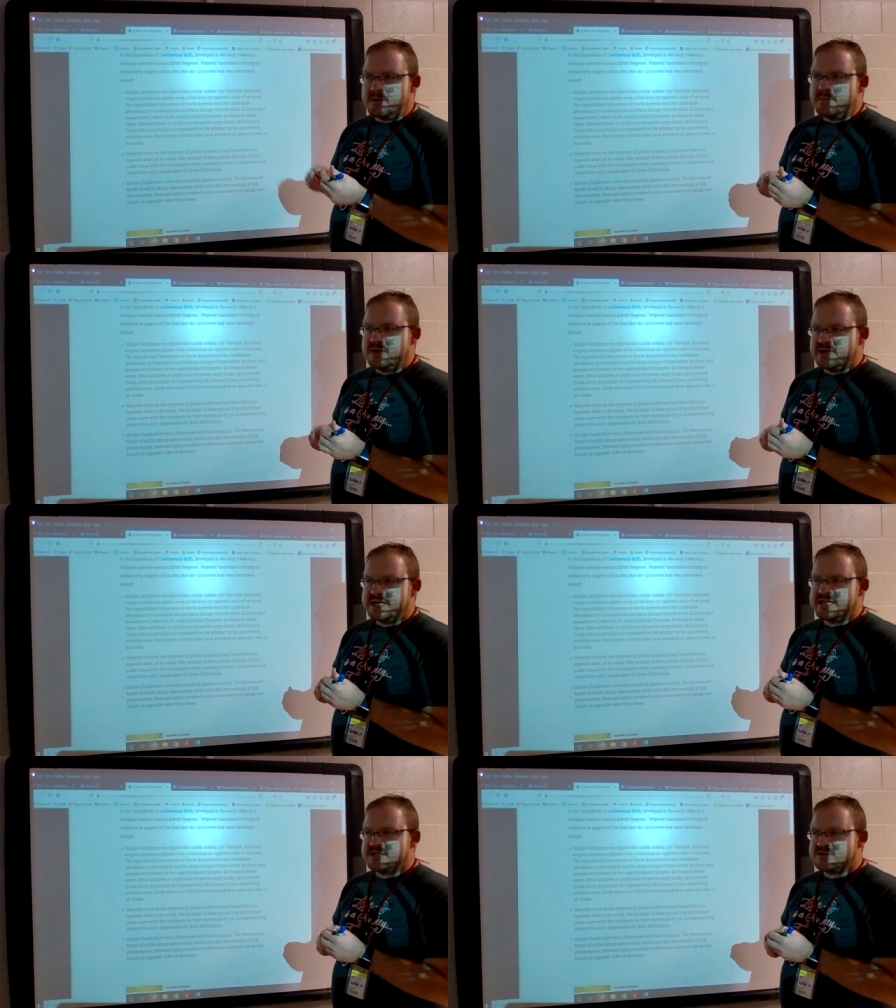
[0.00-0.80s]

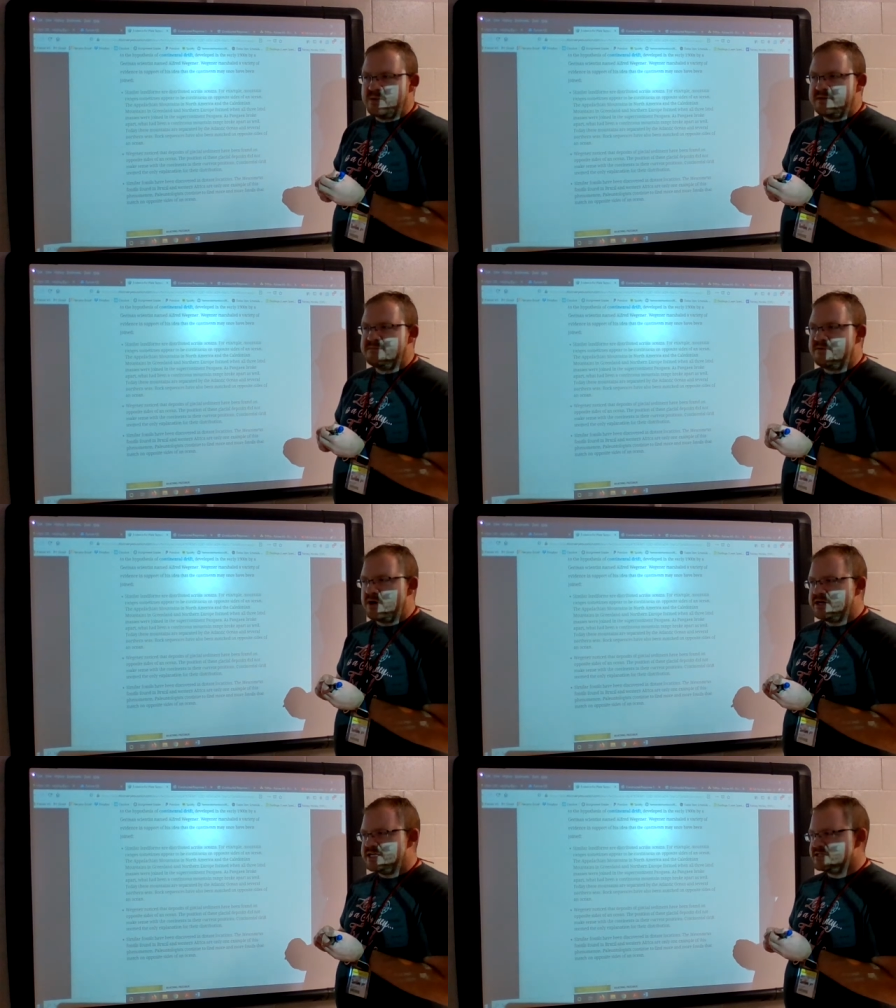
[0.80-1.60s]
ability to swim
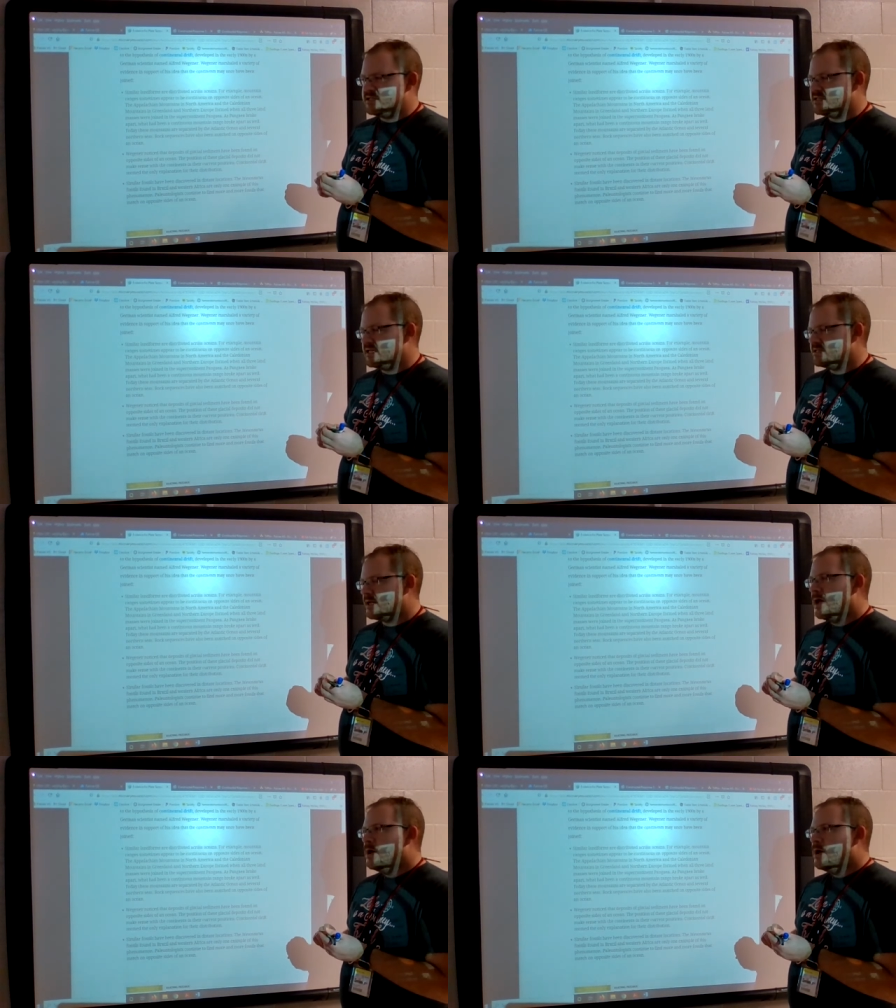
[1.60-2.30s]
far distances,